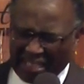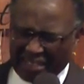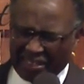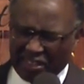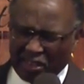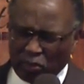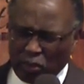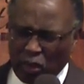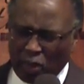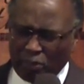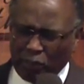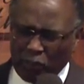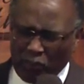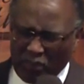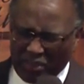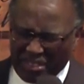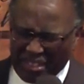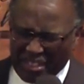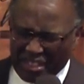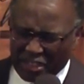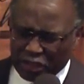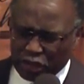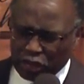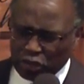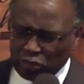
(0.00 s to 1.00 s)
Like the woman with
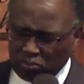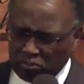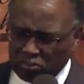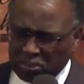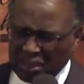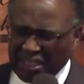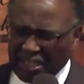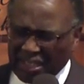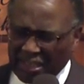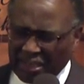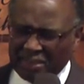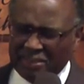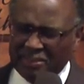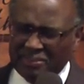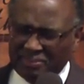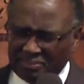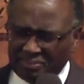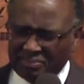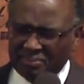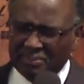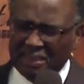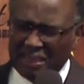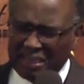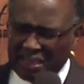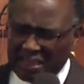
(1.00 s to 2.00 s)
the issue of blood,
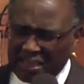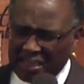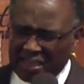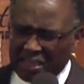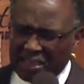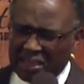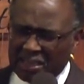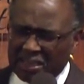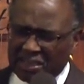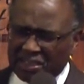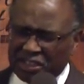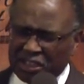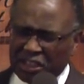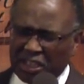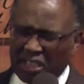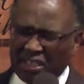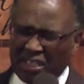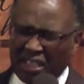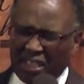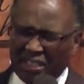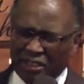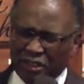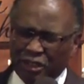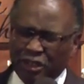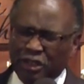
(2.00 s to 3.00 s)
she
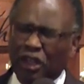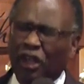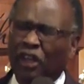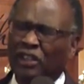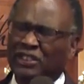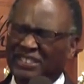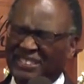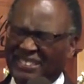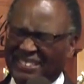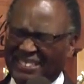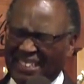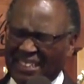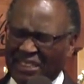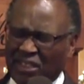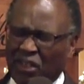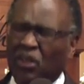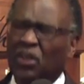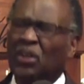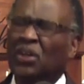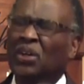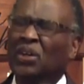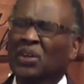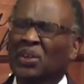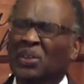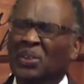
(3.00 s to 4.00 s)
had exhausted
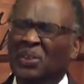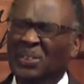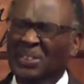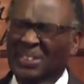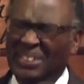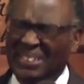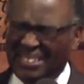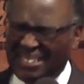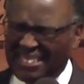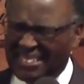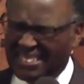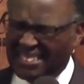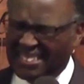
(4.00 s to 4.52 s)
all